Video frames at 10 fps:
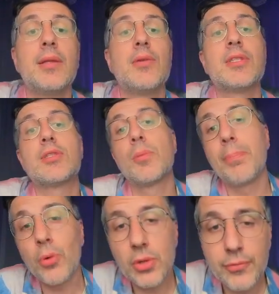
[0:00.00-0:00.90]
There is
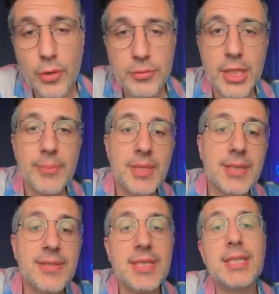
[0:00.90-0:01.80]
support for
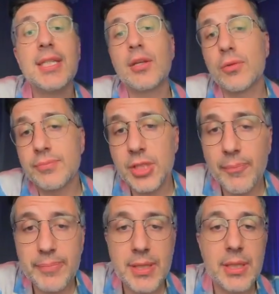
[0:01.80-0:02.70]
Objective-C and
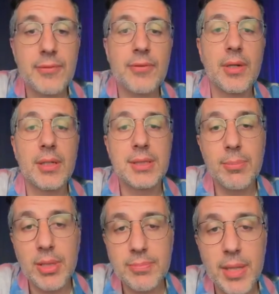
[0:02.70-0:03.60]
Objective
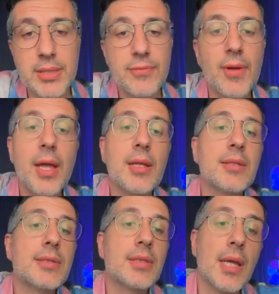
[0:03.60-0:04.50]
C++
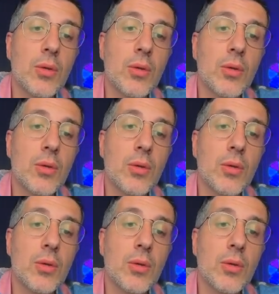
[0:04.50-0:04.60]
files,